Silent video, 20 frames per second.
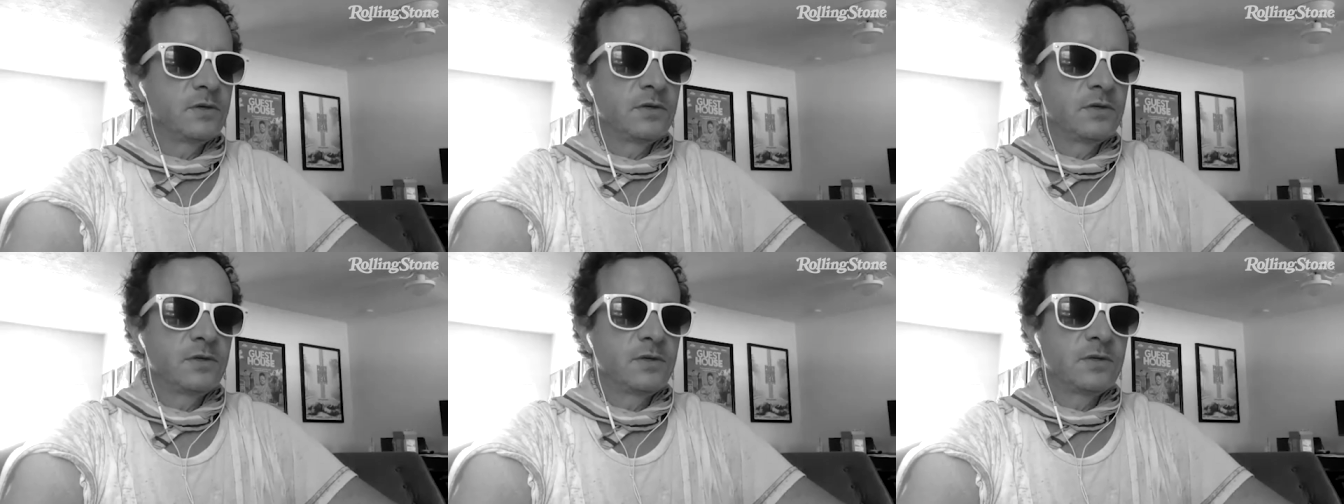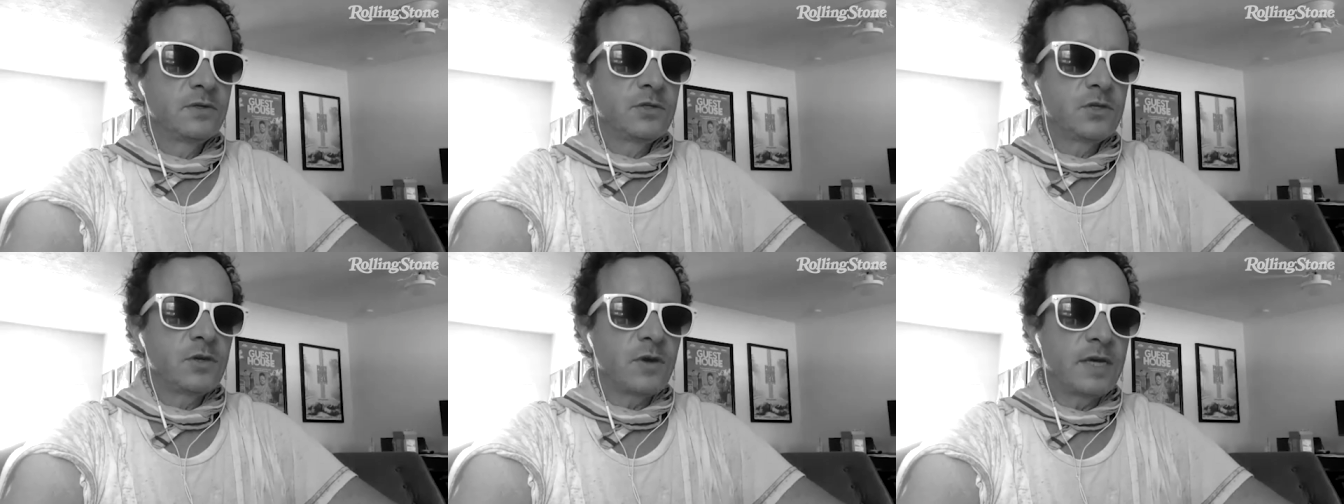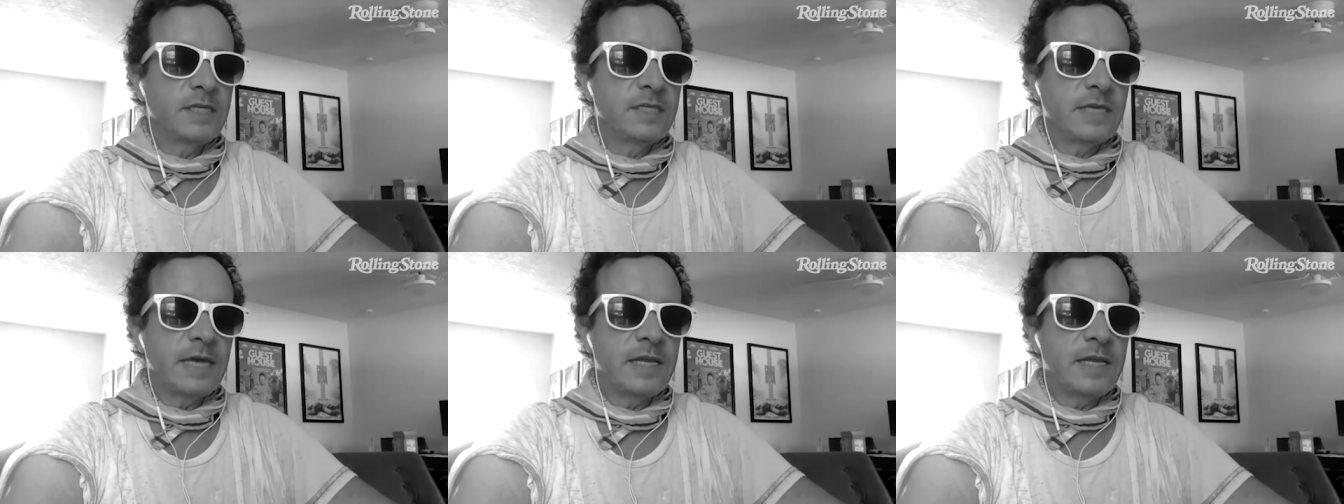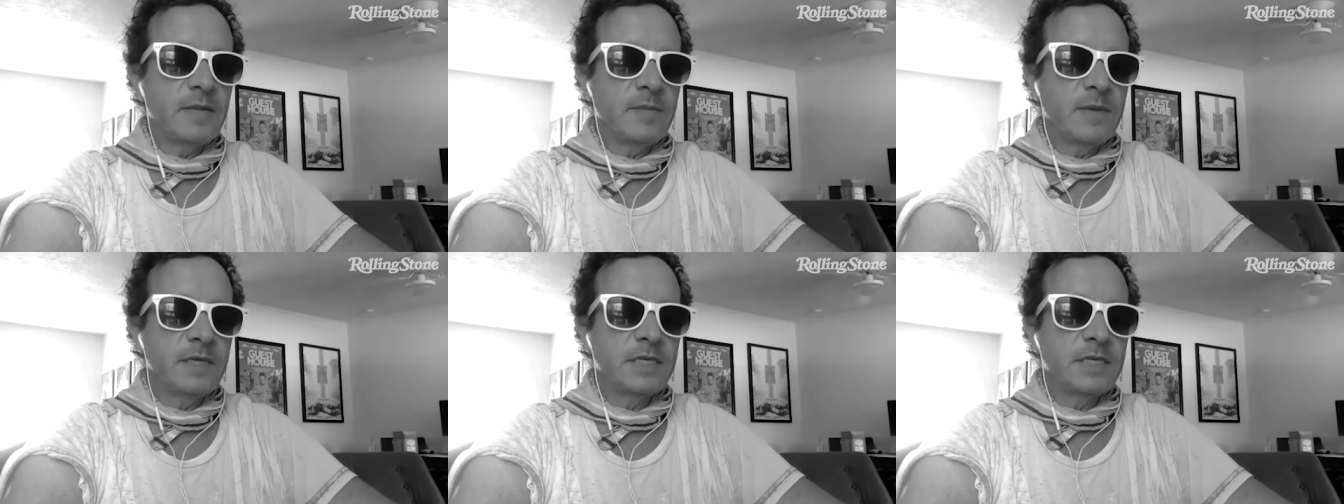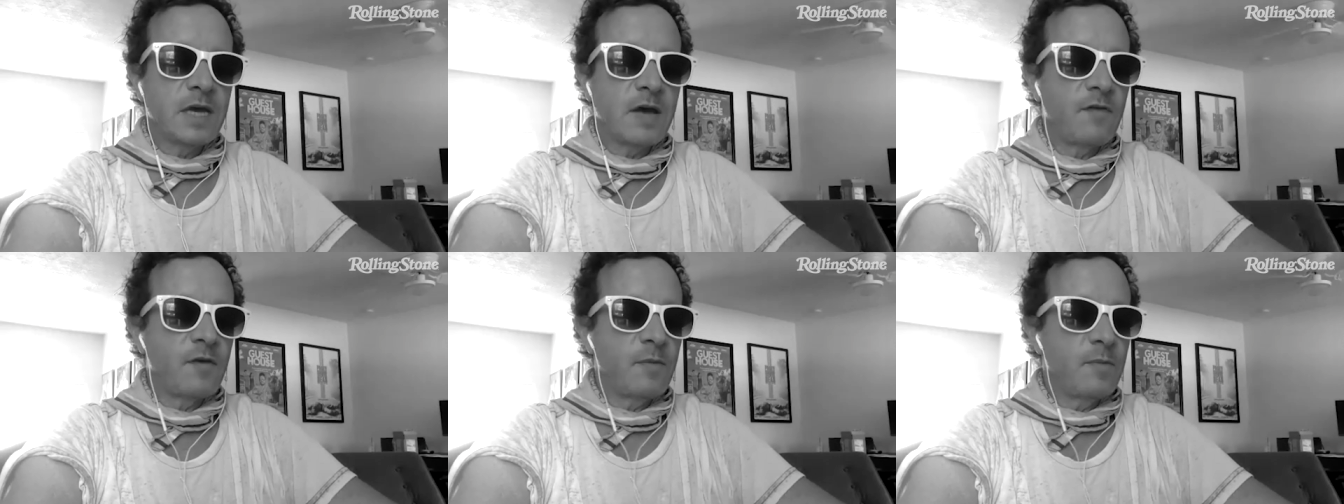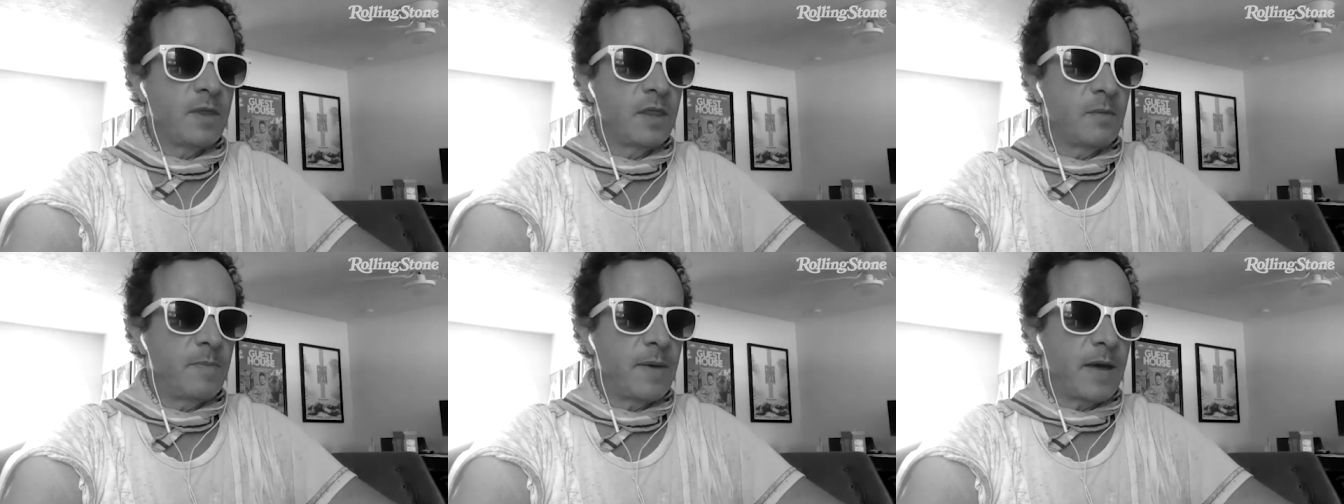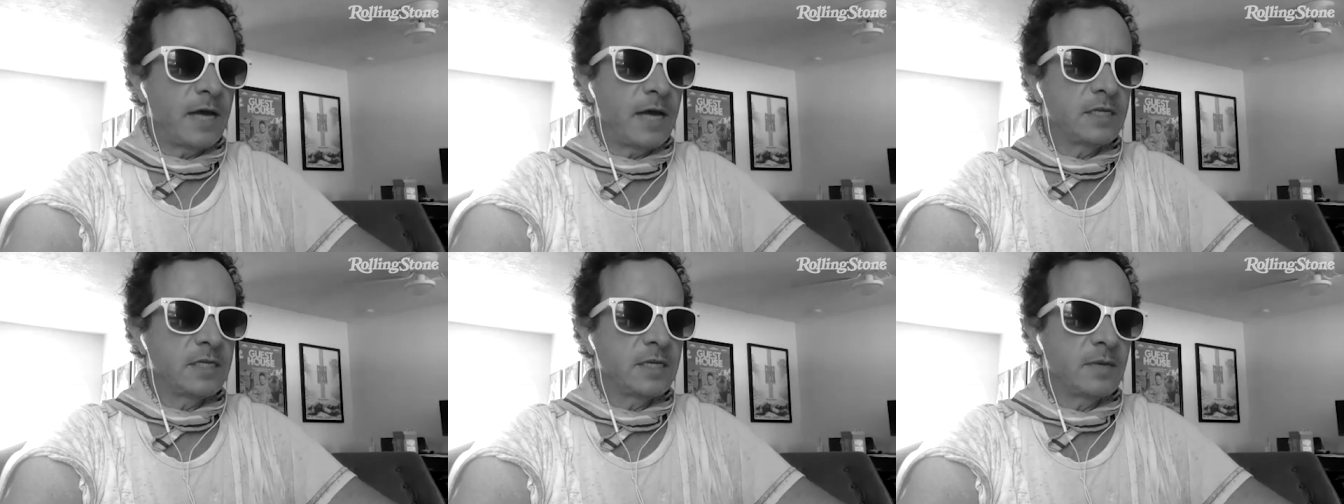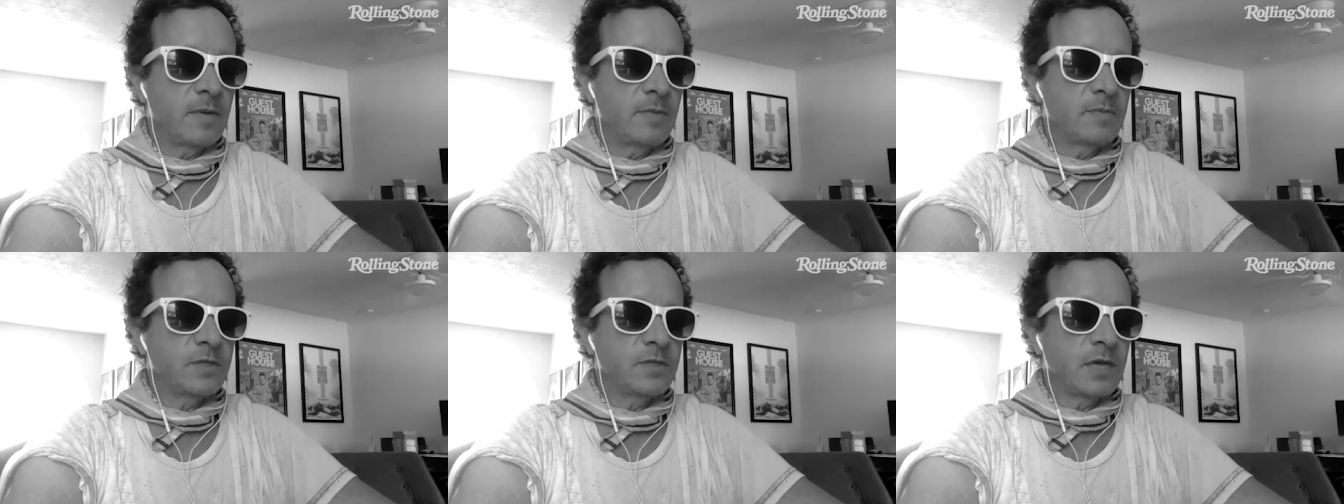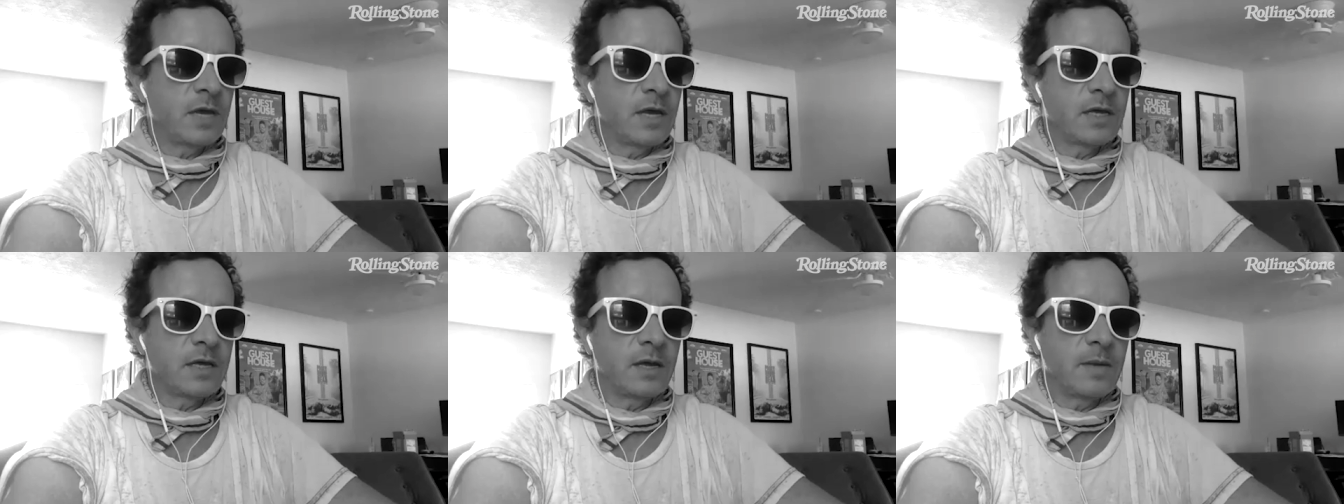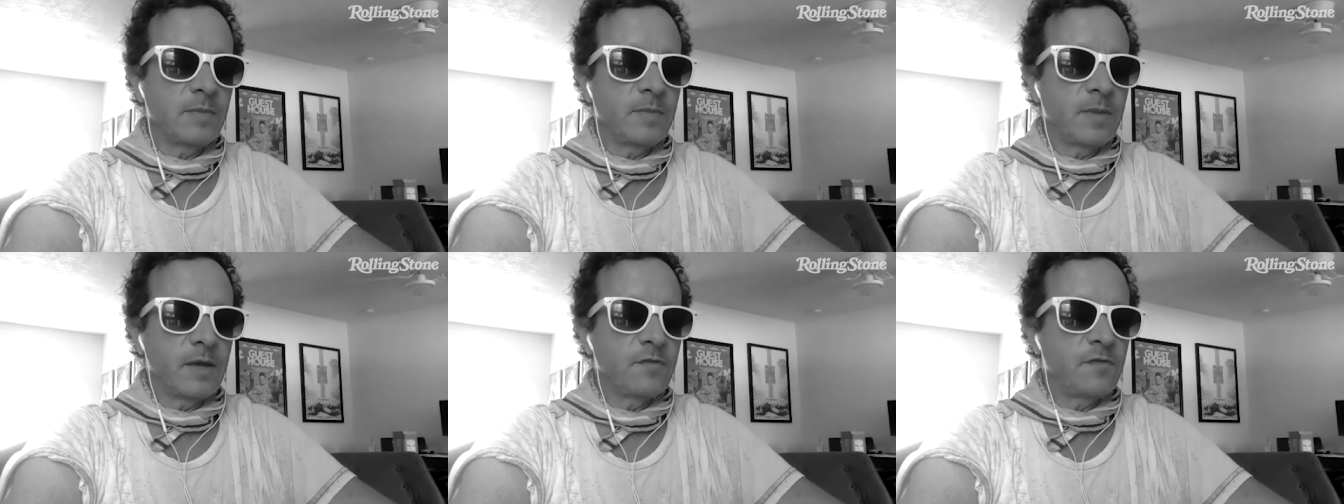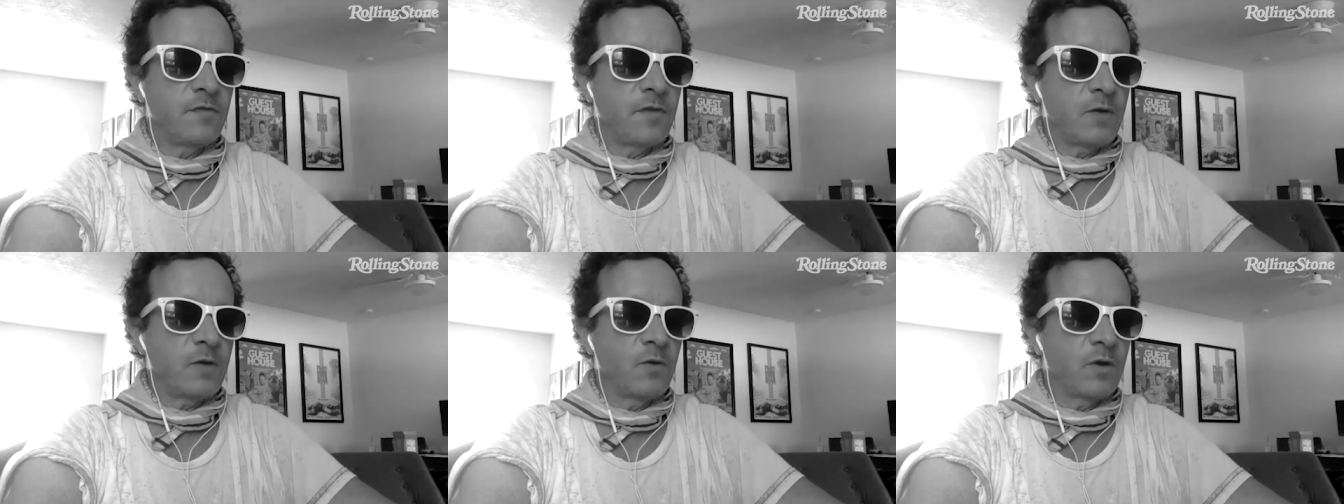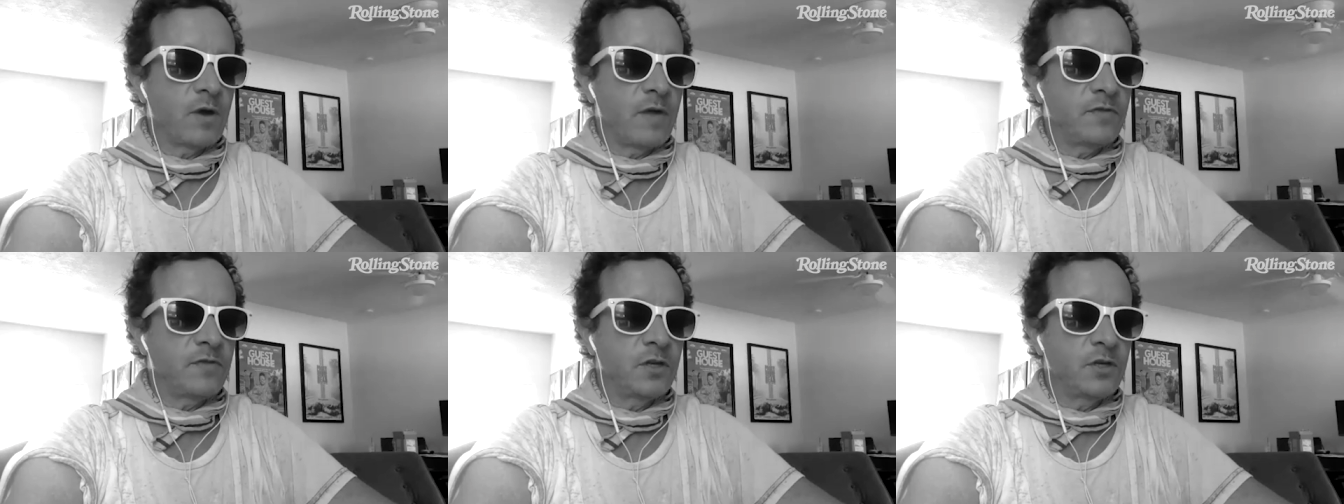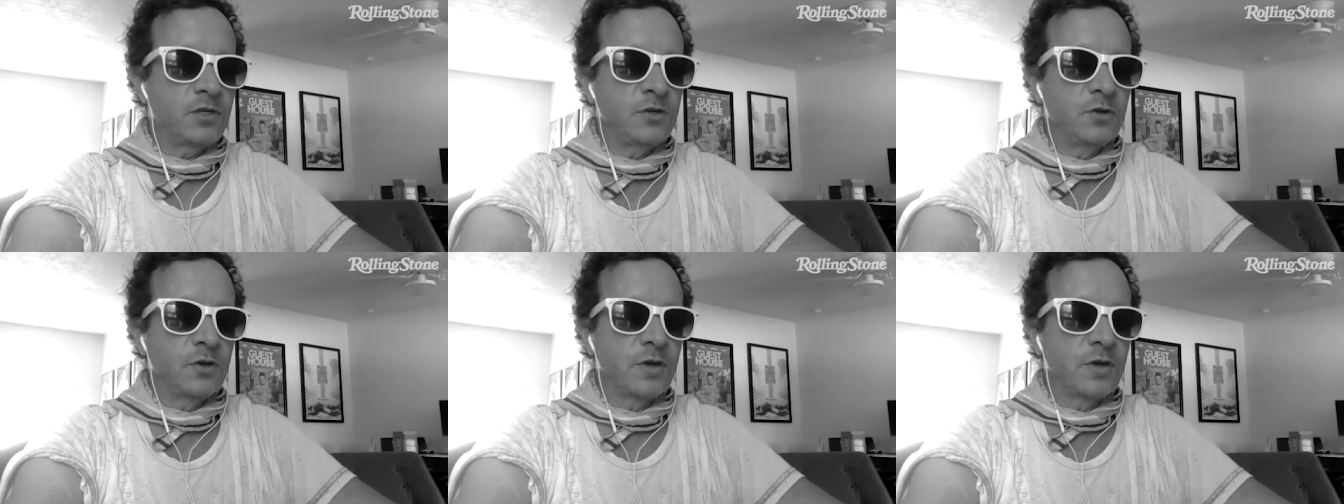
So I said to myself, I'm in the bathtub. I'm, so, I'm like, fuck, what do I have to do?